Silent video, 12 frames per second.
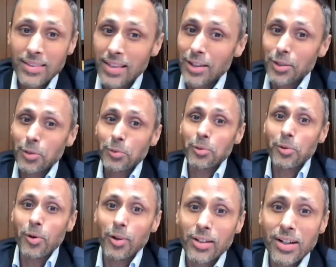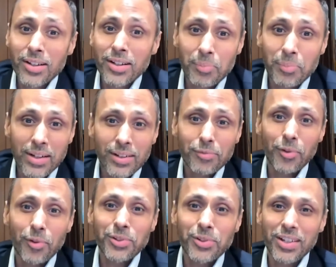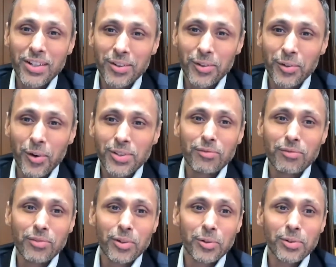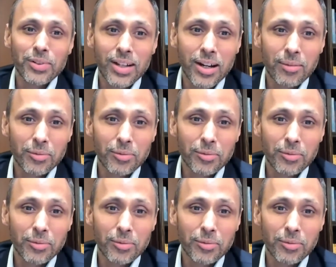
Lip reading: Thank you to all the speakers for sharing your thoughts and views.